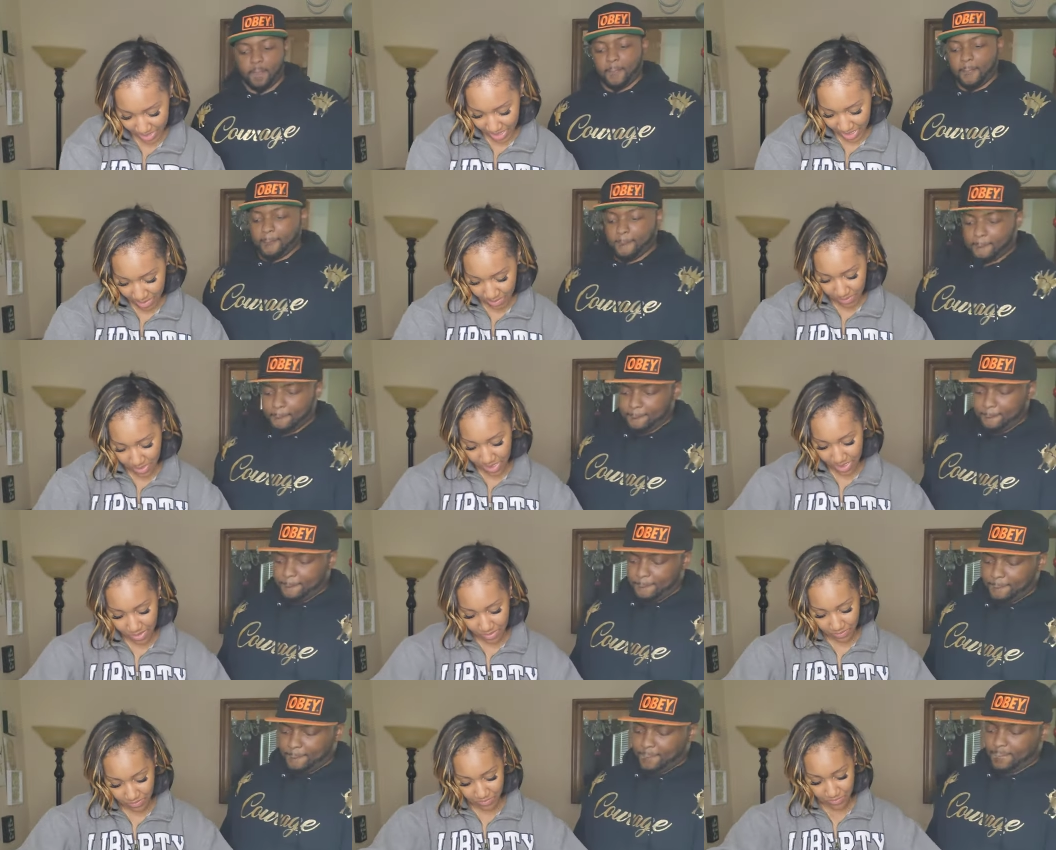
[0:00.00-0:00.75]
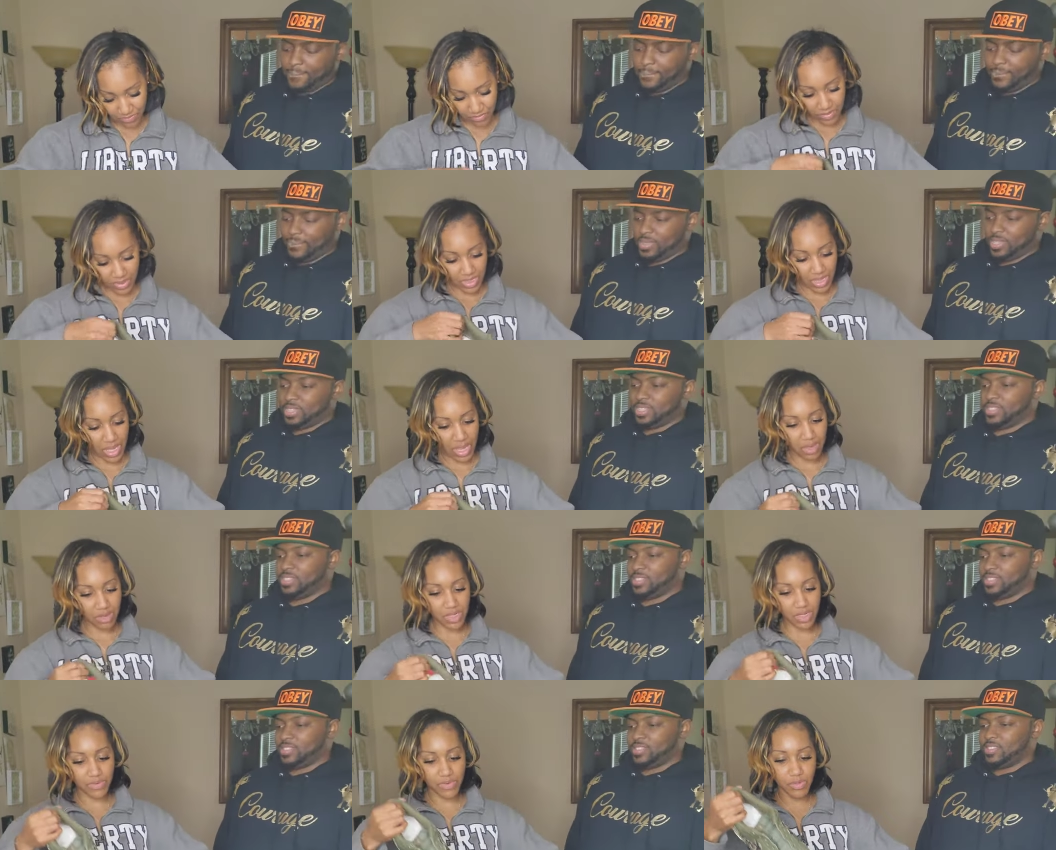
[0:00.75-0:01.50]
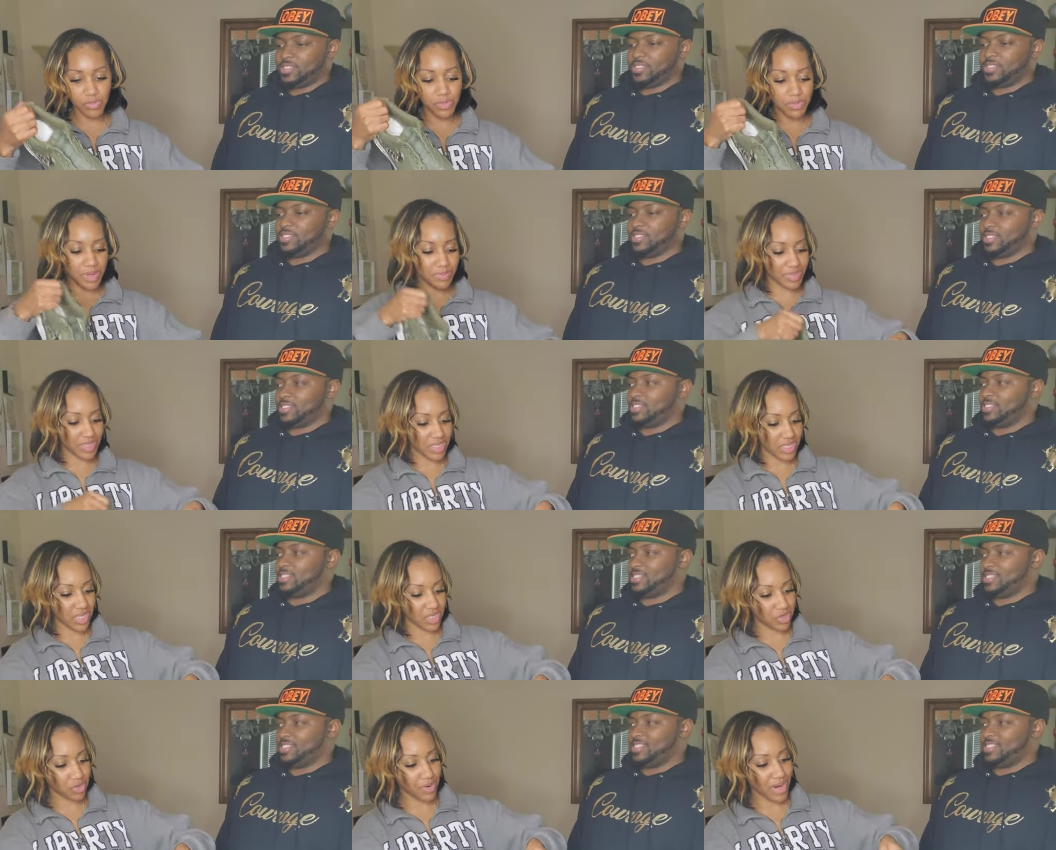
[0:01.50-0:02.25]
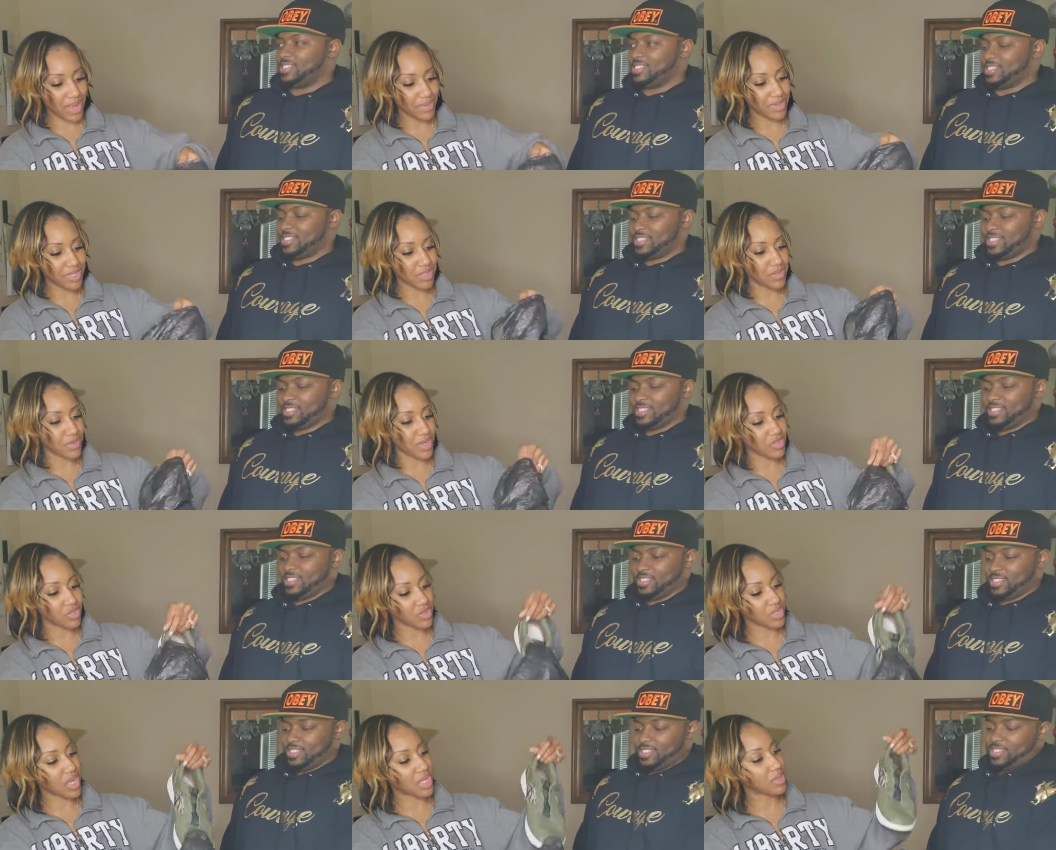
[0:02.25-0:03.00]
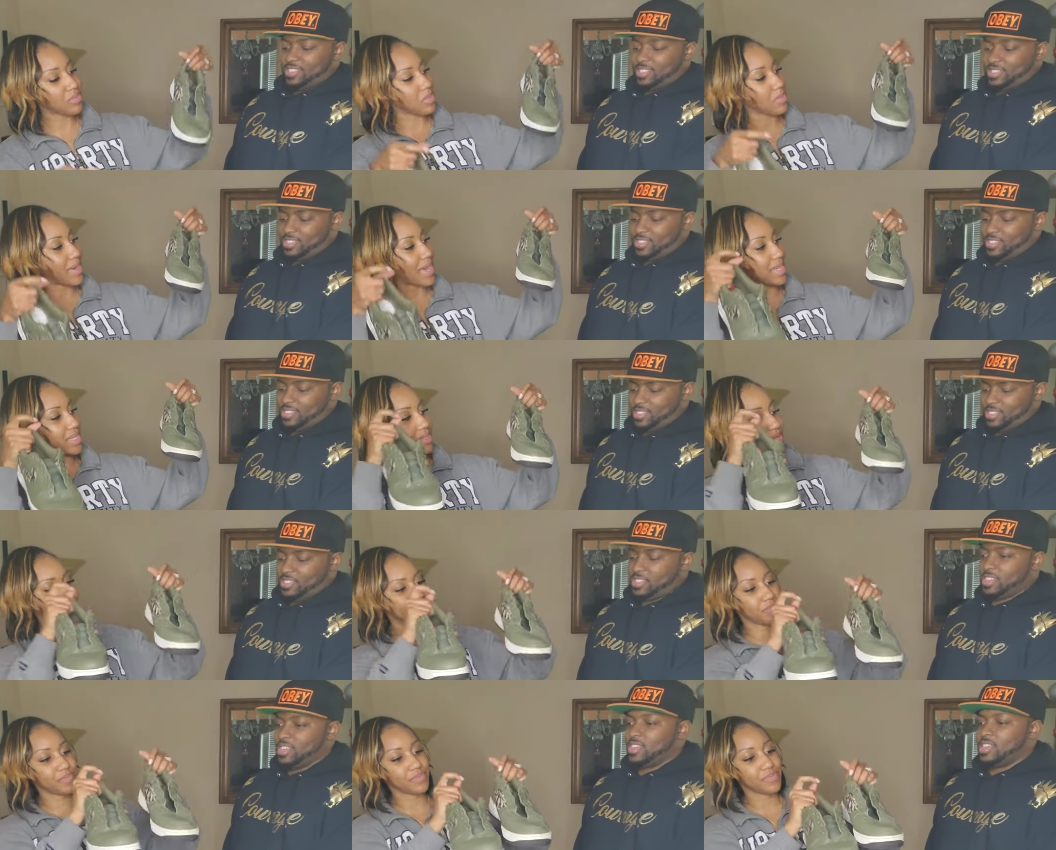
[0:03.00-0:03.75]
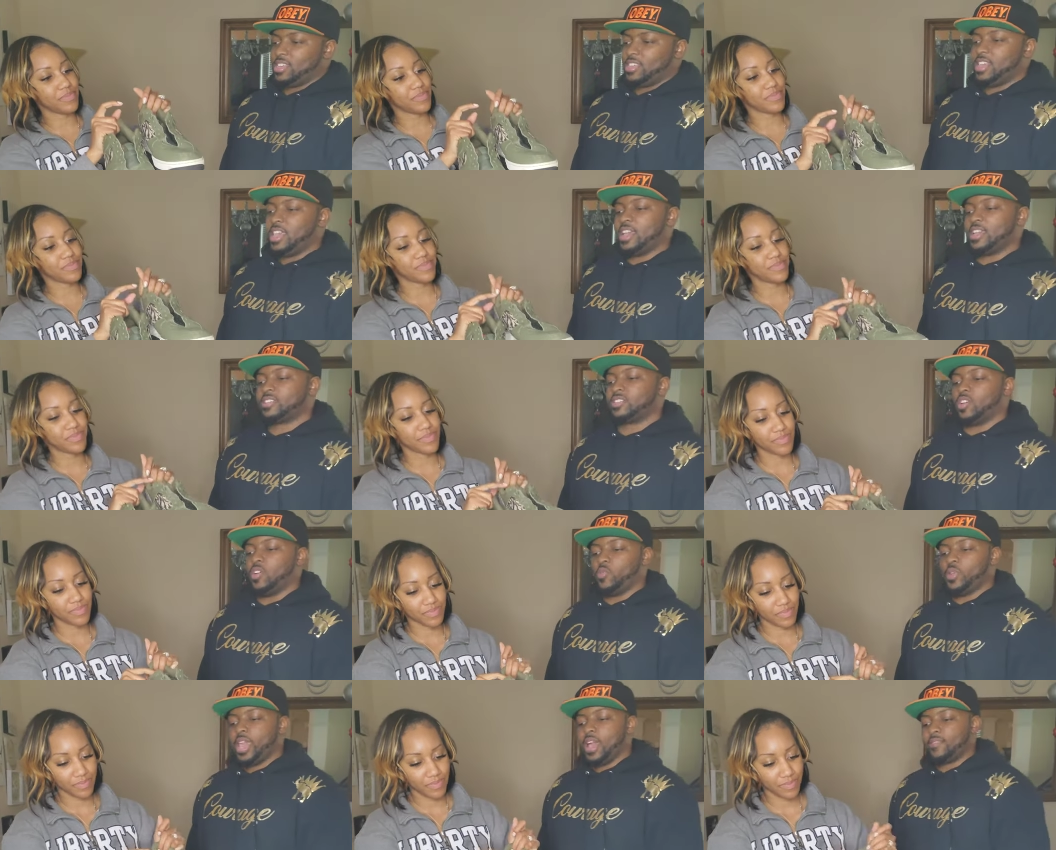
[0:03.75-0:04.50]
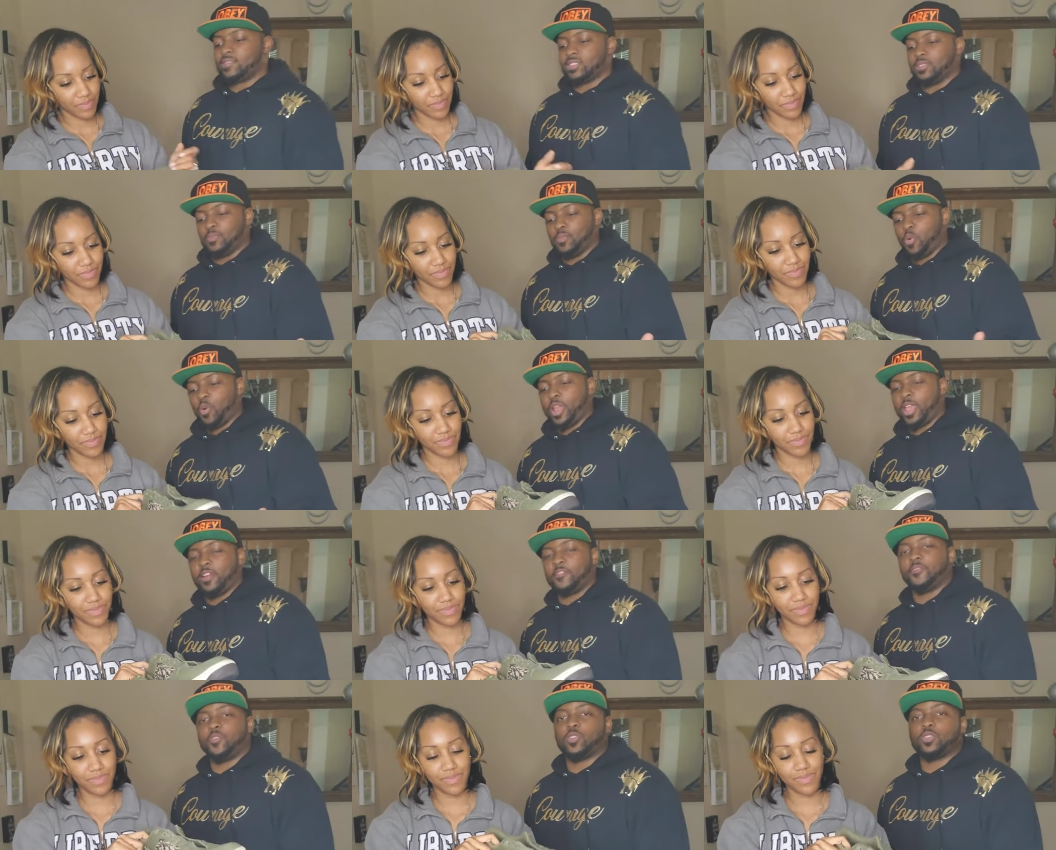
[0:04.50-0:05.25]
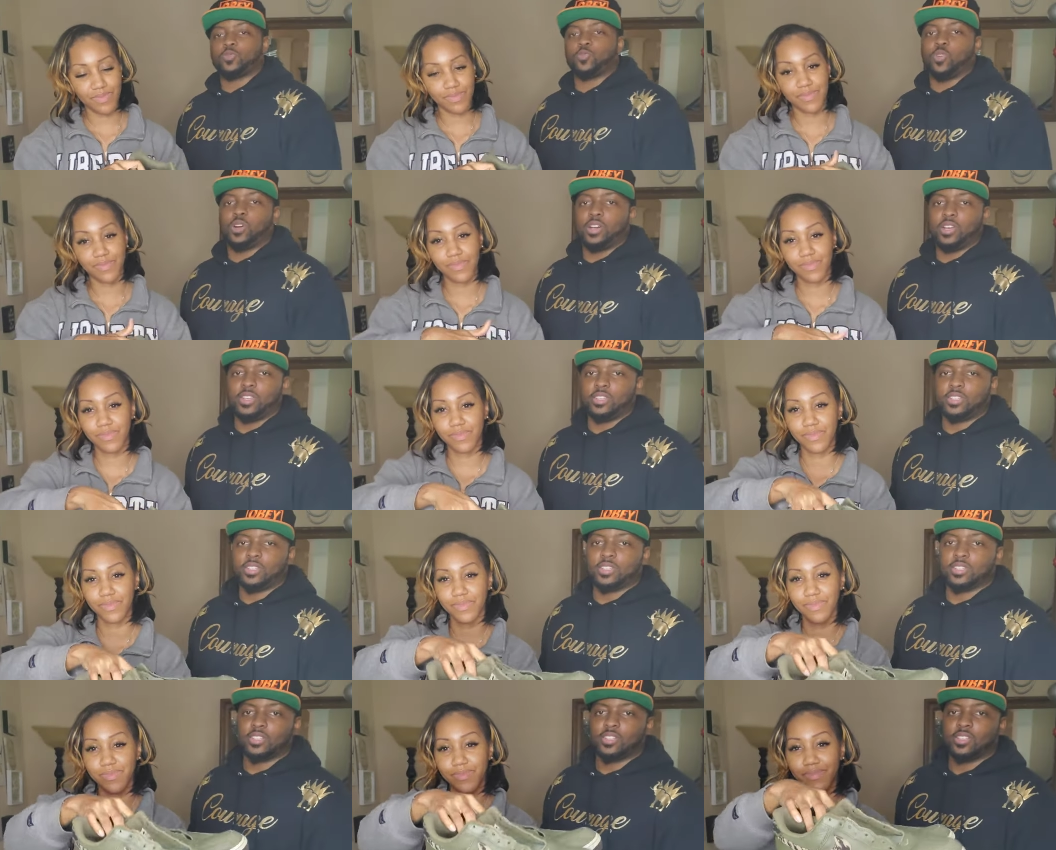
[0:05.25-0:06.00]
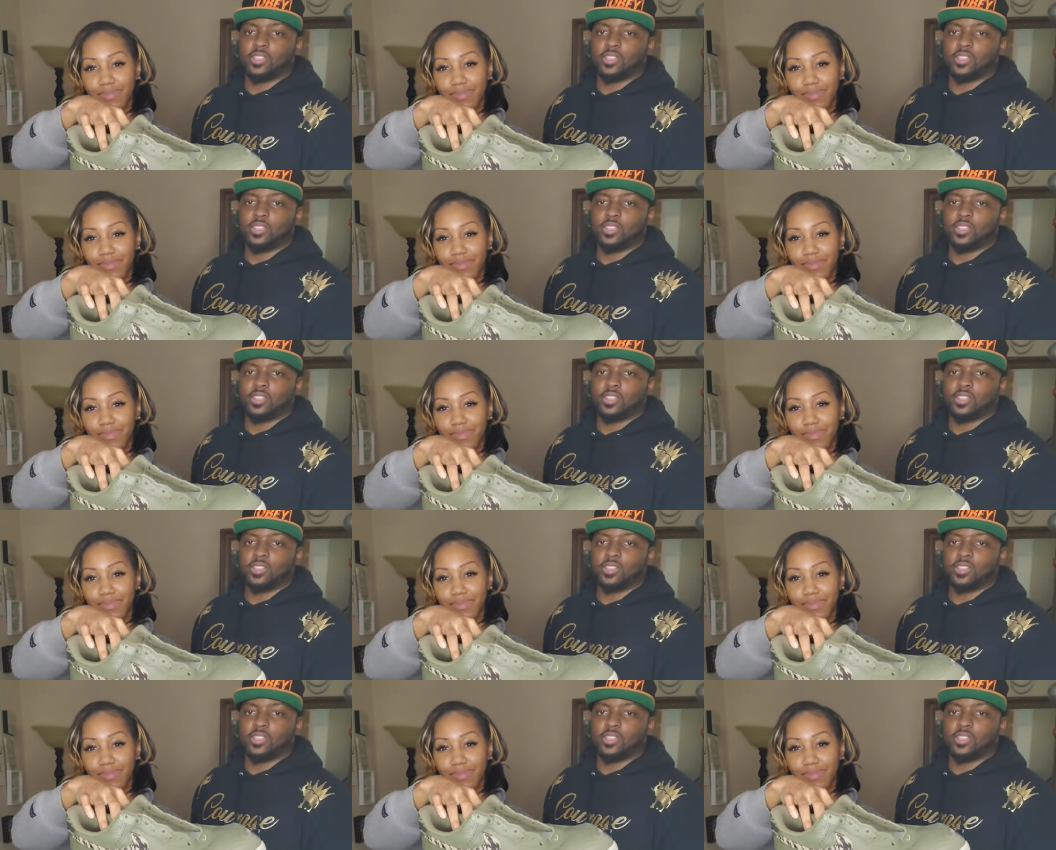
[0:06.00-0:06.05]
Speaker 1: snap, babe. I don't even remember seeing you grab these. Why don't you tell them about it?
Speaker 2: Yeah, so we have some more Air Force Ones,